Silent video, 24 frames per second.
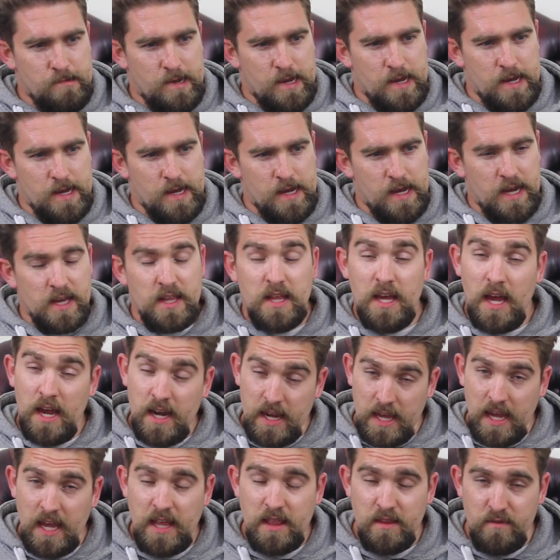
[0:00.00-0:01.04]

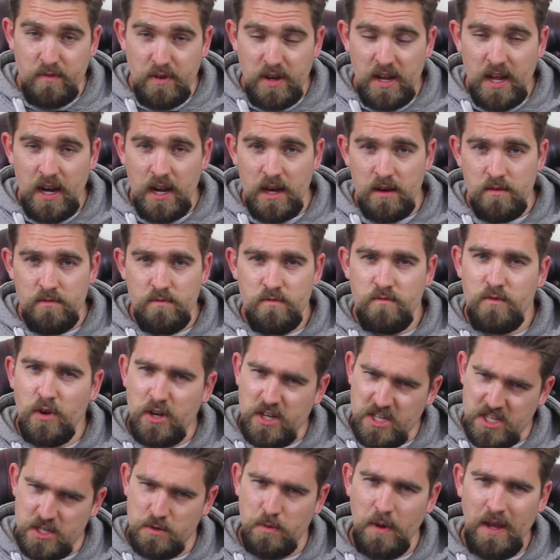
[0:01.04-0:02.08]
And again, the vanilla,
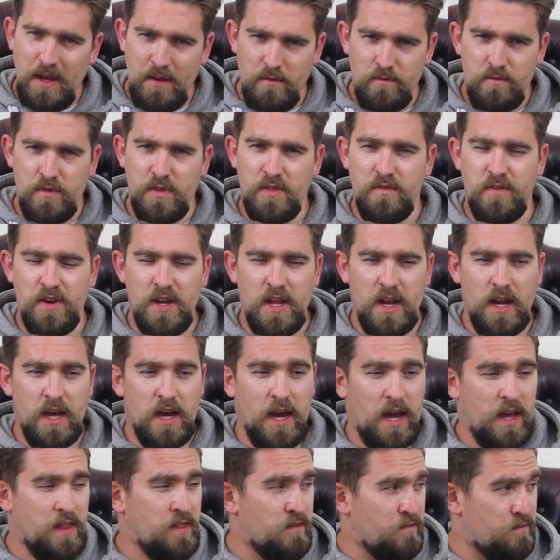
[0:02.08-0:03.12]
very sweet for the vanilla.
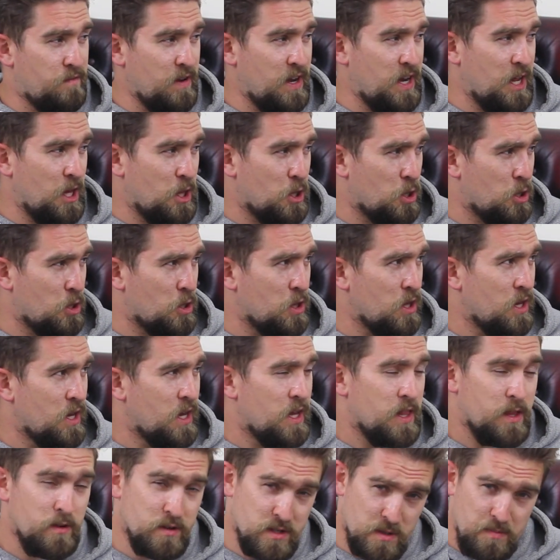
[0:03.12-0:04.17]
And the finish,
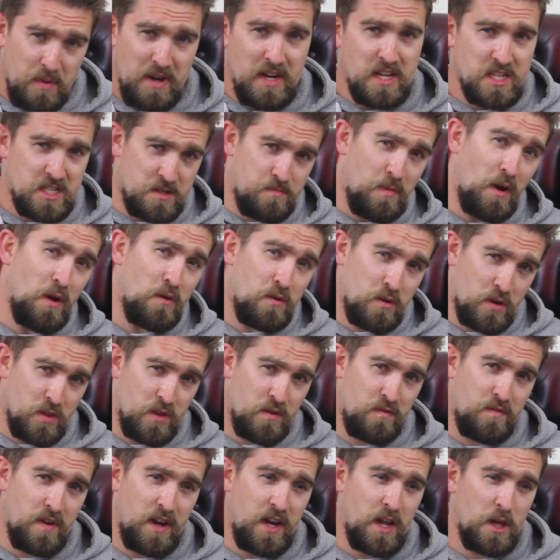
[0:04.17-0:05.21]
there was a bit of smoke on
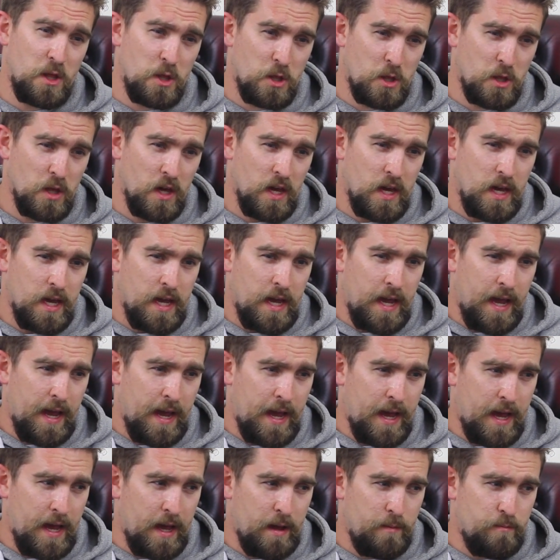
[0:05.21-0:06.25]
the finish.
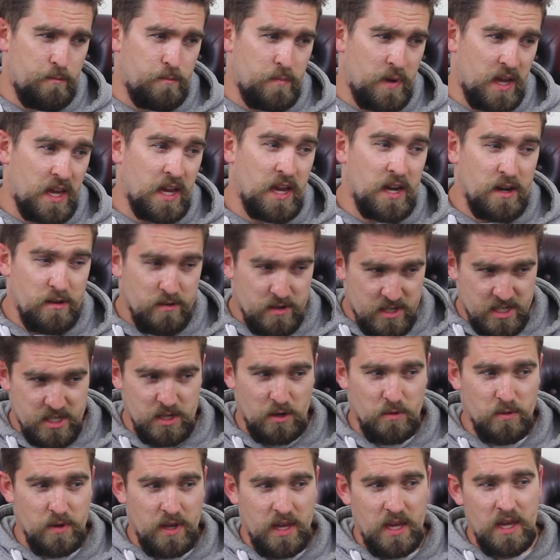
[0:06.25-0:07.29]
Again, it was
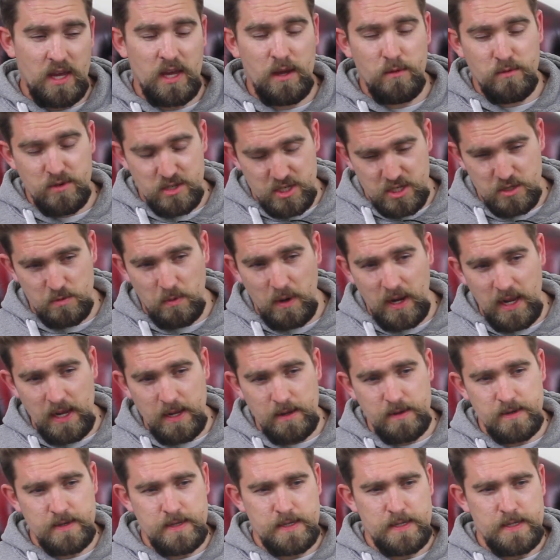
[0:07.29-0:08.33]
salty, it was
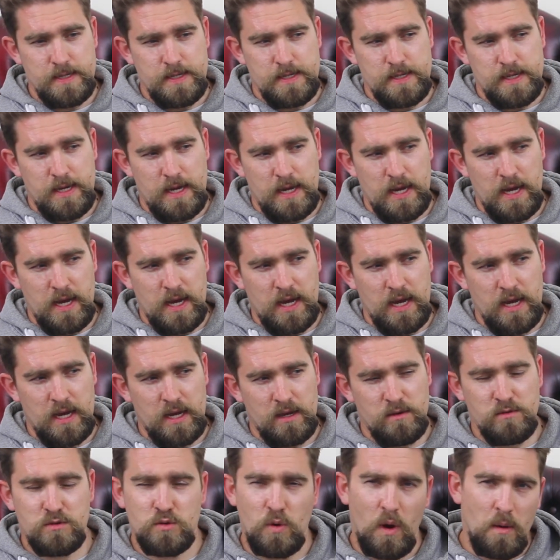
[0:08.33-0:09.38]
sweet. It
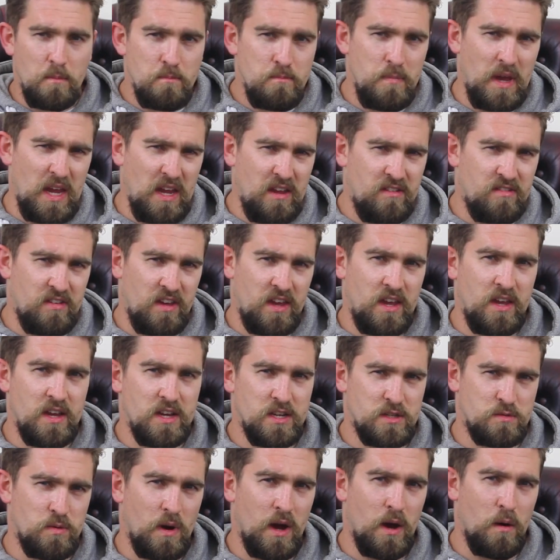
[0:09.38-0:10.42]
was quite meaty
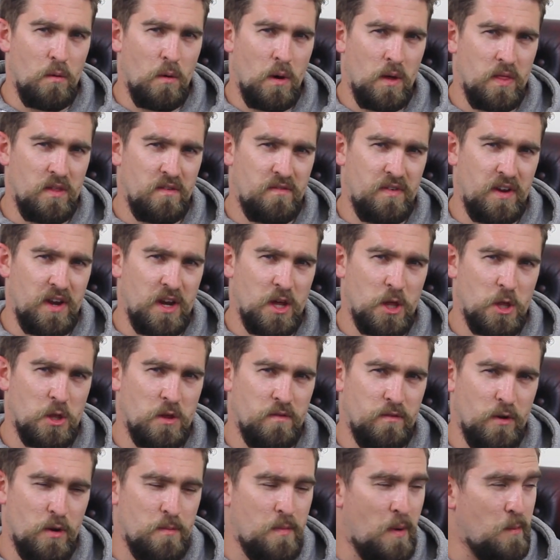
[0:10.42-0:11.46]
as well on the finish,
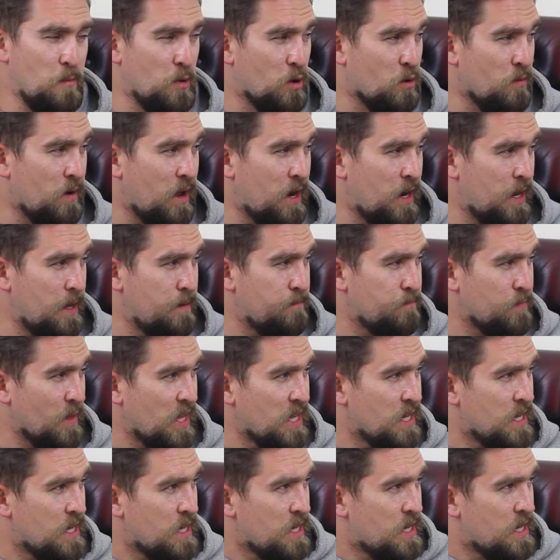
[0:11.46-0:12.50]
if I remember correctly.
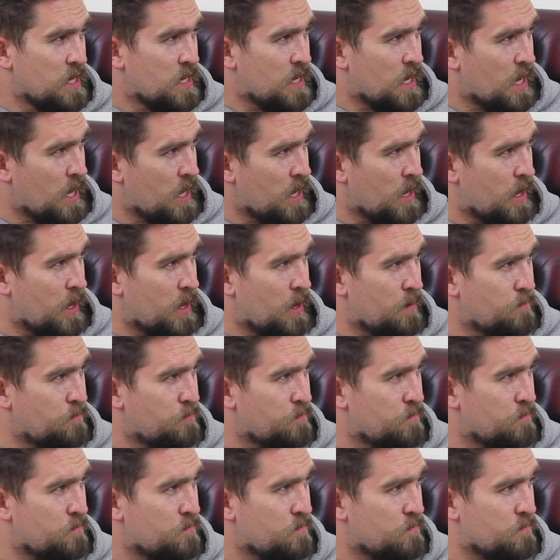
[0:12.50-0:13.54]
But
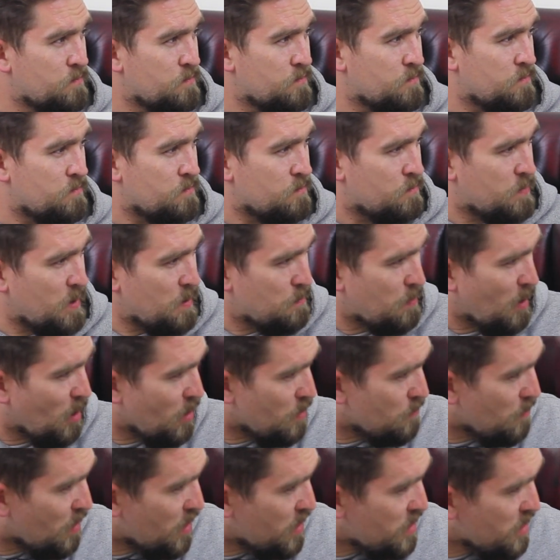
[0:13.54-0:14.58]
bear
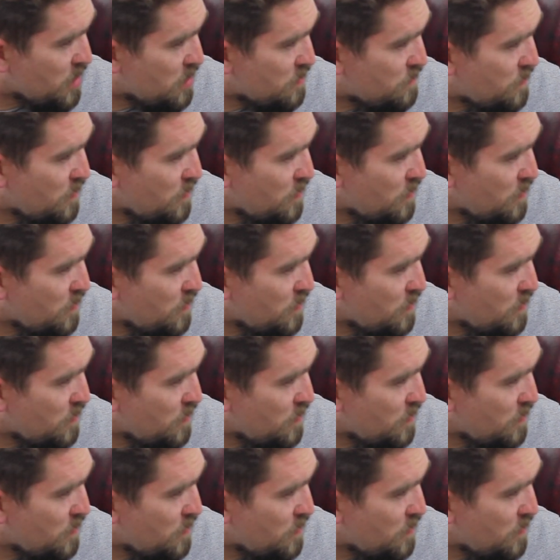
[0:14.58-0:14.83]
in mind, it's